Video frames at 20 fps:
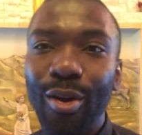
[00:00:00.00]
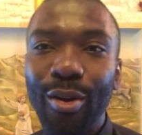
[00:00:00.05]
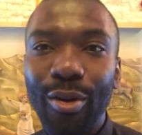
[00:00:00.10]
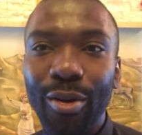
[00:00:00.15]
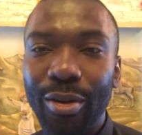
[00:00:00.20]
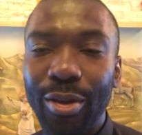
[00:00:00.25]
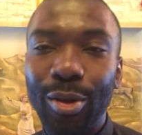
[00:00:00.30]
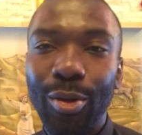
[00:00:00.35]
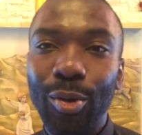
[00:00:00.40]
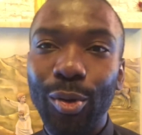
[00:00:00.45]

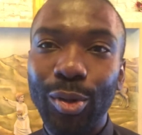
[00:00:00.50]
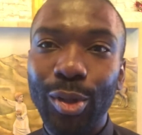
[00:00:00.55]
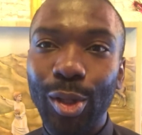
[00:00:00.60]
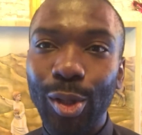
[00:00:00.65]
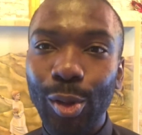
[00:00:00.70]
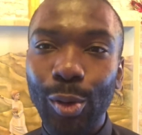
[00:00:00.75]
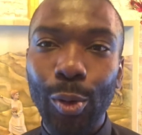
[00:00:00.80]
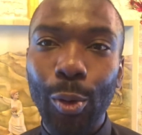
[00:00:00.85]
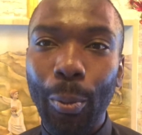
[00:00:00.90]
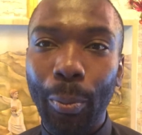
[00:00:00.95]
you know, the
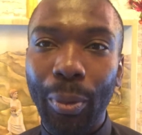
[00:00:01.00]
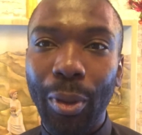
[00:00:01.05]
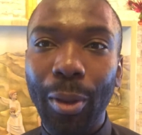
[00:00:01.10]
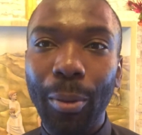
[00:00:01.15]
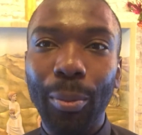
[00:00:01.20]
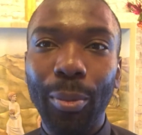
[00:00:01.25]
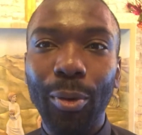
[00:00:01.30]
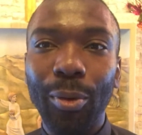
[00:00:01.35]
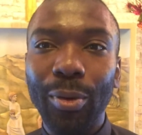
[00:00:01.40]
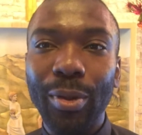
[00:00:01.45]
little
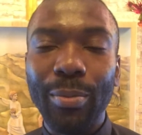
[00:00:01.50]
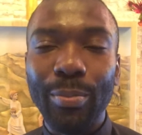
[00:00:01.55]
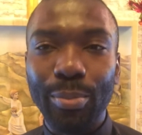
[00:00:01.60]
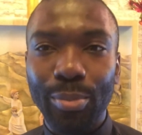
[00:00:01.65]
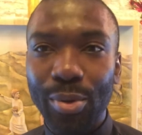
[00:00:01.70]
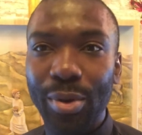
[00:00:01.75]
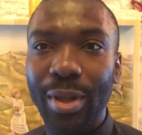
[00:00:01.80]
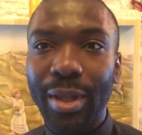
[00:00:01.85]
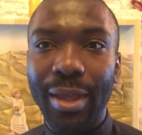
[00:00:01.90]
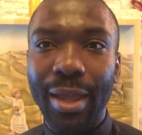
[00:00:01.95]
people in
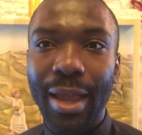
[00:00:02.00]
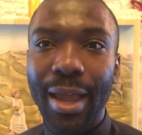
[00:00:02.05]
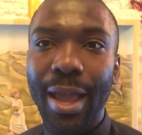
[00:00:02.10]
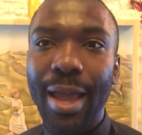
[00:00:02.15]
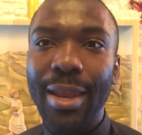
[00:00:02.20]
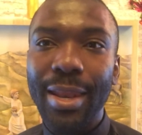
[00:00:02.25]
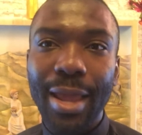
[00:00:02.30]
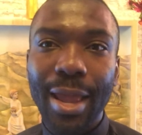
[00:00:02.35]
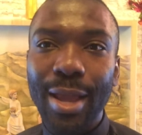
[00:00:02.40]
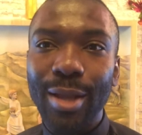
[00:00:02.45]
pre-K
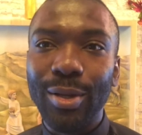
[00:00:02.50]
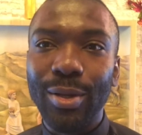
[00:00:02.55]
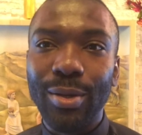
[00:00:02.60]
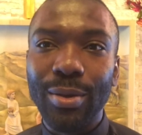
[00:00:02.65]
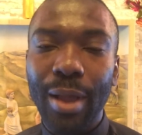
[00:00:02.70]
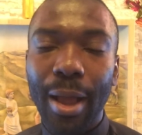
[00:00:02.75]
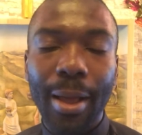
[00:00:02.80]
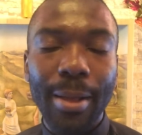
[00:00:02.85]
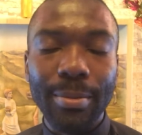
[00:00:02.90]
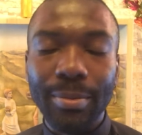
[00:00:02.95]

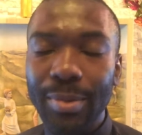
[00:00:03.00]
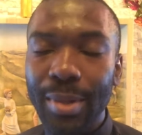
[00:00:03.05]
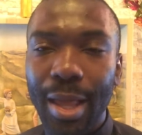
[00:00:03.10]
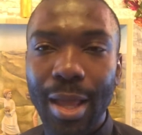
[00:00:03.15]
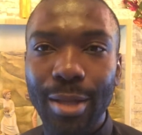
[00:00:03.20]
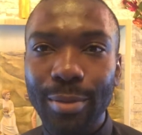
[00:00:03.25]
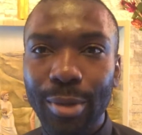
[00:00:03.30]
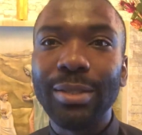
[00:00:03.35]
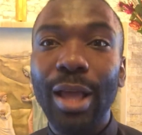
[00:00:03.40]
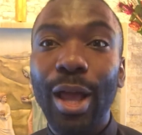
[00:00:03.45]

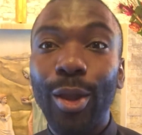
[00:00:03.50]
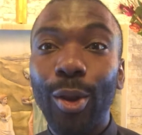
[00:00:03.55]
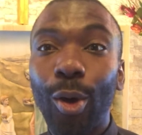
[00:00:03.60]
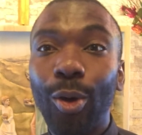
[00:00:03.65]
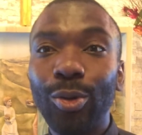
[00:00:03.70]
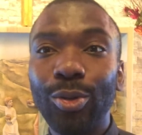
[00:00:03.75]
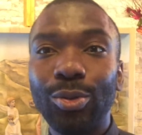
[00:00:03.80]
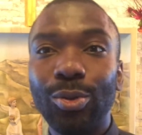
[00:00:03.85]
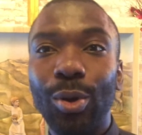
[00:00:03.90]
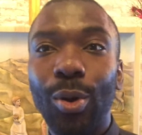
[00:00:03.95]
and
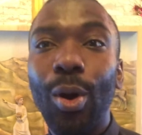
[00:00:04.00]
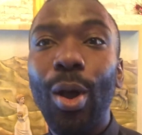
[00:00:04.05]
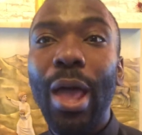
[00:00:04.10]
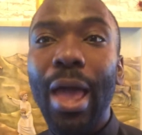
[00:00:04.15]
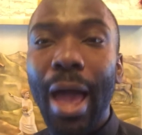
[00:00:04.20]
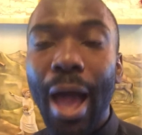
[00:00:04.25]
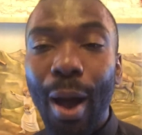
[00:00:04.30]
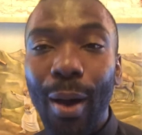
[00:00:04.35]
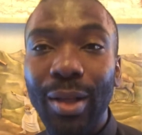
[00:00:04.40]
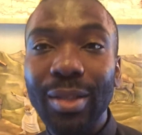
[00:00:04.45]
also
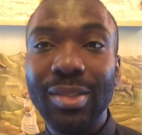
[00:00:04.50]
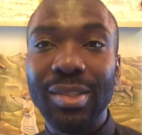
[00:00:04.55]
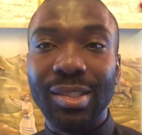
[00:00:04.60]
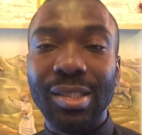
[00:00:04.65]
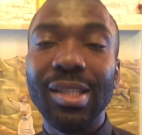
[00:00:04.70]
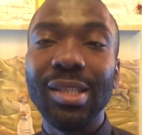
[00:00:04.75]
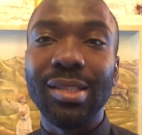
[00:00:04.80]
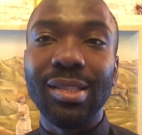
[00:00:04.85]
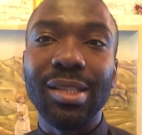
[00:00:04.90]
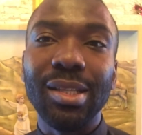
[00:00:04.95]
our
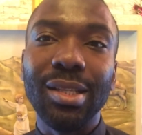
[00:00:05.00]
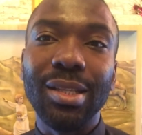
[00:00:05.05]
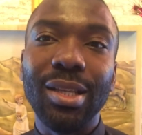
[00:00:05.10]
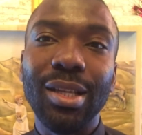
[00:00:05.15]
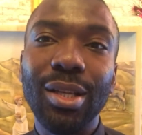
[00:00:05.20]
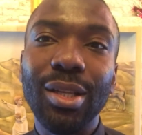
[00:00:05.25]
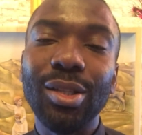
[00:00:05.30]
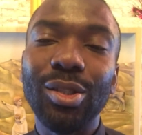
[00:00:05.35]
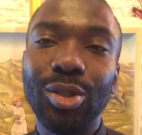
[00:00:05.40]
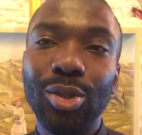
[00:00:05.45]

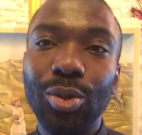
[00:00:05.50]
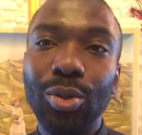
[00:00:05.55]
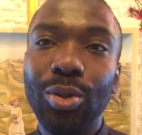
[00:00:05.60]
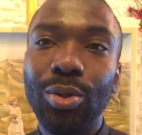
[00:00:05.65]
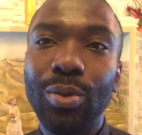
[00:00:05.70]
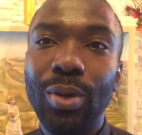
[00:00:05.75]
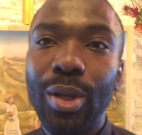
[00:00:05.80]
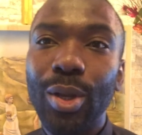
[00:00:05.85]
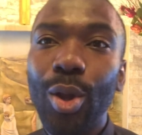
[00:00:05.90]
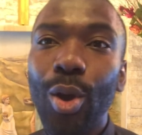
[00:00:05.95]
CCD
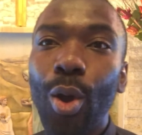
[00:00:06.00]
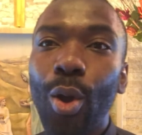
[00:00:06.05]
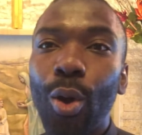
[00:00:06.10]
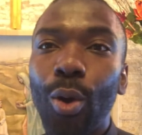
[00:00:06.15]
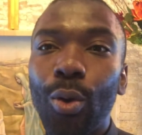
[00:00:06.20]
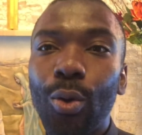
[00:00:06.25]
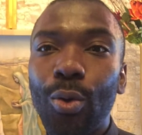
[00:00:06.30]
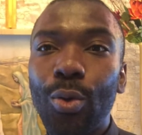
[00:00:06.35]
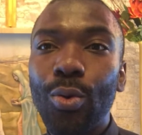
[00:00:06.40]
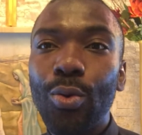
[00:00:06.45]
children,
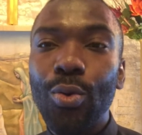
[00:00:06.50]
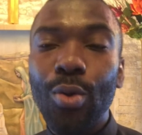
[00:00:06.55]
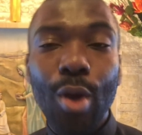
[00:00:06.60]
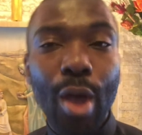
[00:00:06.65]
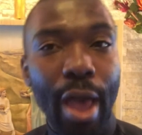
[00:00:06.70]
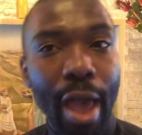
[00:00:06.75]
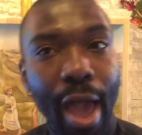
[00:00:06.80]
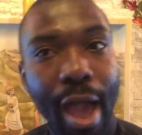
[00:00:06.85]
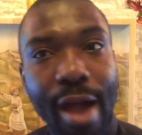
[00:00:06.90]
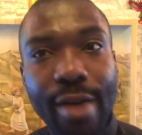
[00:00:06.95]
who
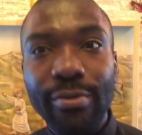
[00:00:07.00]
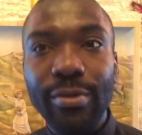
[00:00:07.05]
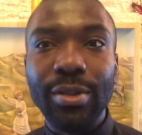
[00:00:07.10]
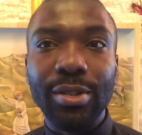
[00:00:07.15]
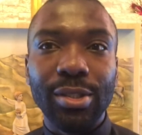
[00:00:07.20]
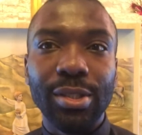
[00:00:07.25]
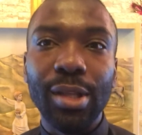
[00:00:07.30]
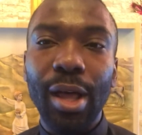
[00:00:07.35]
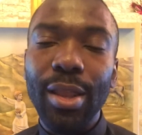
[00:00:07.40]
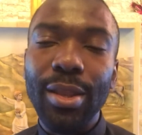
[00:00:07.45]
every
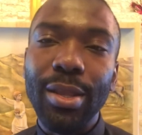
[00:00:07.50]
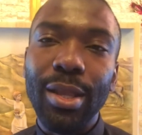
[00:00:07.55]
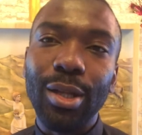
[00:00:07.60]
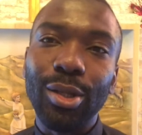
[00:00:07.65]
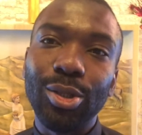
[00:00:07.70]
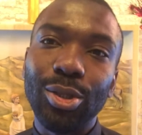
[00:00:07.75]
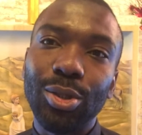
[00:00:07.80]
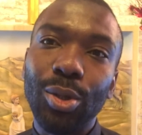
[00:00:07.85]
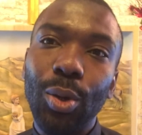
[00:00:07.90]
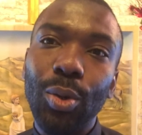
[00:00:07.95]
Sunday
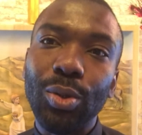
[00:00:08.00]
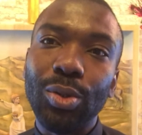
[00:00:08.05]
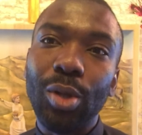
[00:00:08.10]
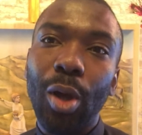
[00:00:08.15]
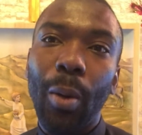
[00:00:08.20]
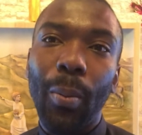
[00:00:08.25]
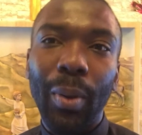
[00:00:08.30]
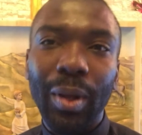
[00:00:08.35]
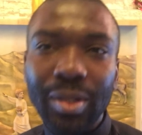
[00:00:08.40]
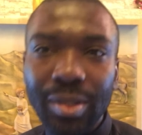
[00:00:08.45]
shows
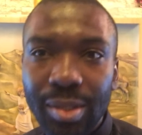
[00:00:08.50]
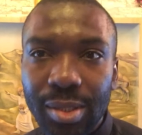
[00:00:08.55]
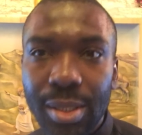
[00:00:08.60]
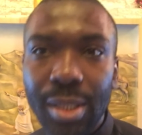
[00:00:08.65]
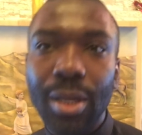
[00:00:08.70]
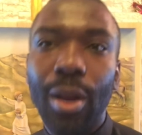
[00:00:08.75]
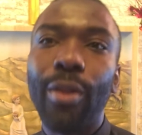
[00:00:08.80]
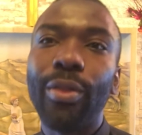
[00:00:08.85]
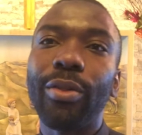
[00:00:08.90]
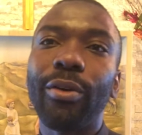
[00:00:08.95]
up and sit
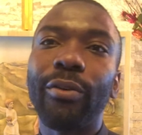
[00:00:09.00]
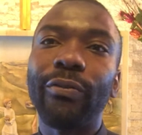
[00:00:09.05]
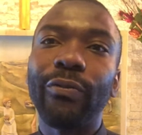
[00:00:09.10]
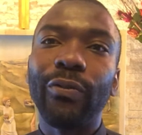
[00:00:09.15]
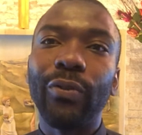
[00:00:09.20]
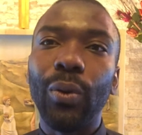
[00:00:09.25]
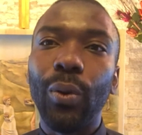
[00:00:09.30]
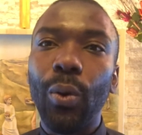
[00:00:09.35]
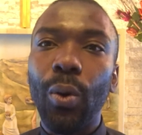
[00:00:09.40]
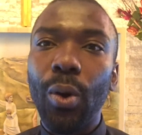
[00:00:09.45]
on the
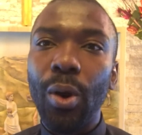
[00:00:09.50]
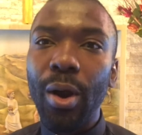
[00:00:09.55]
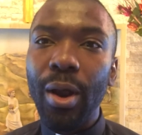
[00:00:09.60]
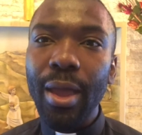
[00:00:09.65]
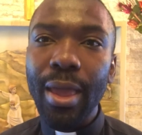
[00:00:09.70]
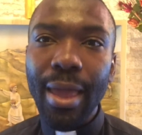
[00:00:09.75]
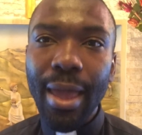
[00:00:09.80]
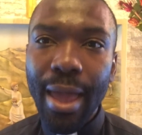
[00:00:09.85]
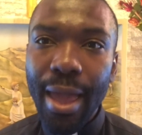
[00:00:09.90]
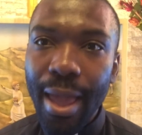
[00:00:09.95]
floor
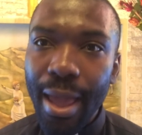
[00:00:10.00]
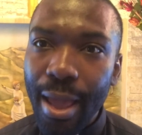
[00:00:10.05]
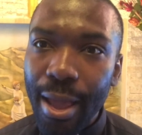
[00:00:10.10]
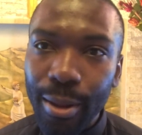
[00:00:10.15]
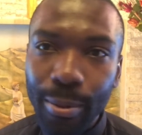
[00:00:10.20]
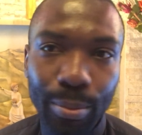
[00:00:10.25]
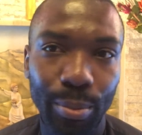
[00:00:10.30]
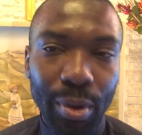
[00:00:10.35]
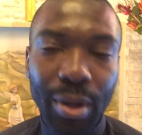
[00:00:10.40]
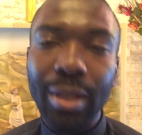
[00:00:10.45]

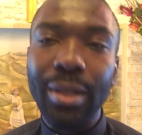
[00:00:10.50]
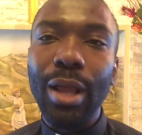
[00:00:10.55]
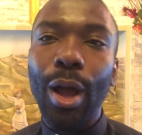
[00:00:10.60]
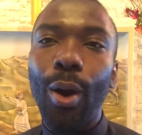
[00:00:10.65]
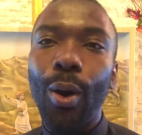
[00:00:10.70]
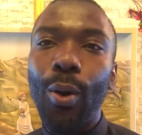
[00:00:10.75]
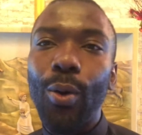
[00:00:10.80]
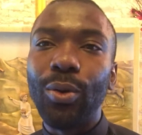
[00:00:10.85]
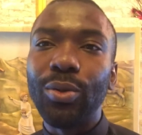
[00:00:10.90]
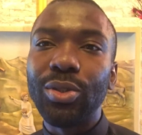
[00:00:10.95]
and bring their
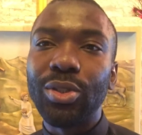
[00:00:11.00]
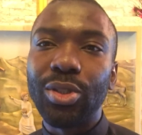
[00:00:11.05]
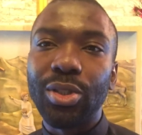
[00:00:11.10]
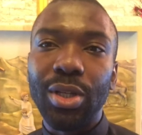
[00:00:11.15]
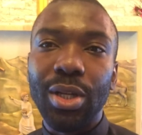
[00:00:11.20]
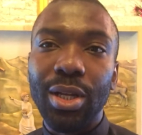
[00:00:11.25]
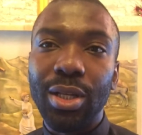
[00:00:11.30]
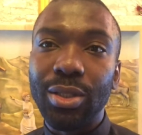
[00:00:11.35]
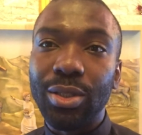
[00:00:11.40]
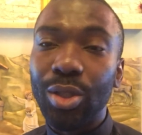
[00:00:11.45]
own
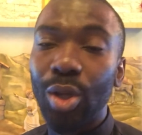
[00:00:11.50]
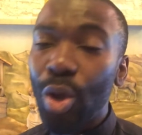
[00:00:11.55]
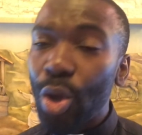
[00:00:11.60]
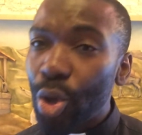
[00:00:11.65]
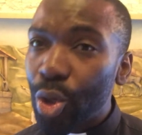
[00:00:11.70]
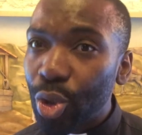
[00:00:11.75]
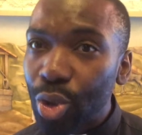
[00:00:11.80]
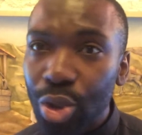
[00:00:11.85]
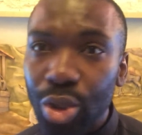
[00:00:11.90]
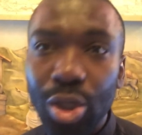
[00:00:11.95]
chairs
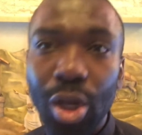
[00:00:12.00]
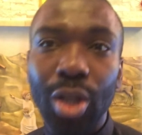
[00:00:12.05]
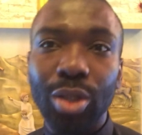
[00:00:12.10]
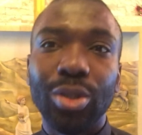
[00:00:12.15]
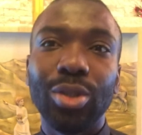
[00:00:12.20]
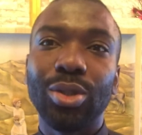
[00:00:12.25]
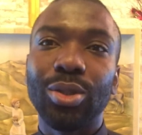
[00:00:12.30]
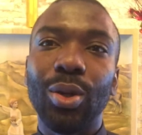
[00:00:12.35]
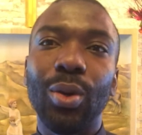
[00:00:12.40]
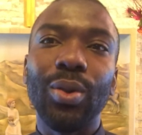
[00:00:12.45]

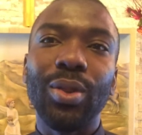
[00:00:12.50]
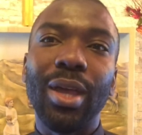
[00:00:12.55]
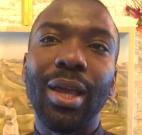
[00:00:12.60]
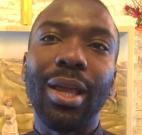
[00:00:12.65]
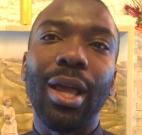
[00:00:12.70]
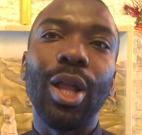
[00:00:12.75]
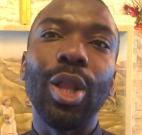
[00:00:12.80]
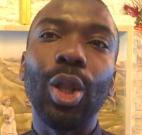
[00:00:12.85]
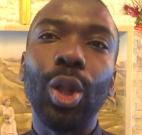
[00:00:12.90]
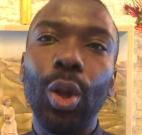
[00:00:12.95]
just so they
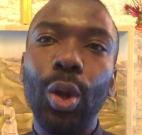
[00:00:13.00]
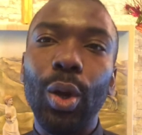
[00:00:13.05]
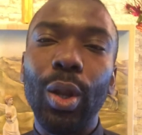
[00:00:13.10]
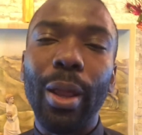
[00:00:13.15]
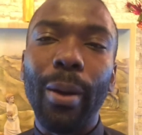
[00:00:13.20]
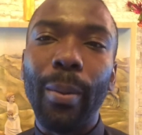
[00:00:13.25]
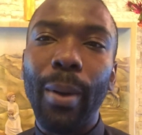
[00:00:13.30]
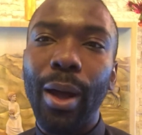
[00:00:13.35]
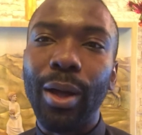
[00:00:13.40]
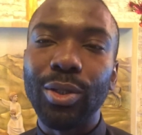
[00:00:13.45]
can learn
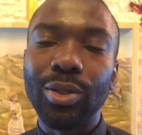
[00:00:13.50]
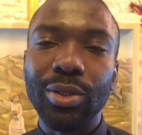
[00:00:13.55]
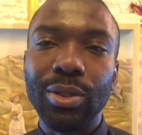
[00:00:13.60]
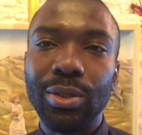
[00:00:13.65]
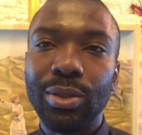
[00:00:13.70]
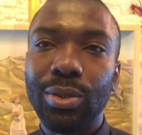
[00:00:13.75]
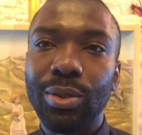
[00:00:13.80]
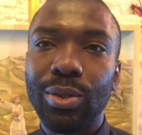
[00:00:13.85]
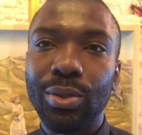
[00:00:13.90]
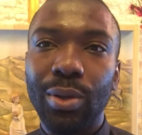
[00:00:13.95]
about
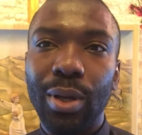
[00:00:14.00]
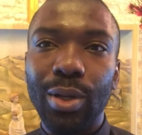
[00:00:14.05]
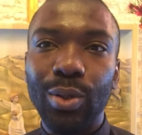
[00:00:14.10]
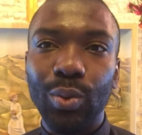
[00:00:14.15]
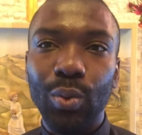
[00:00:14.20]
Jesus Christ.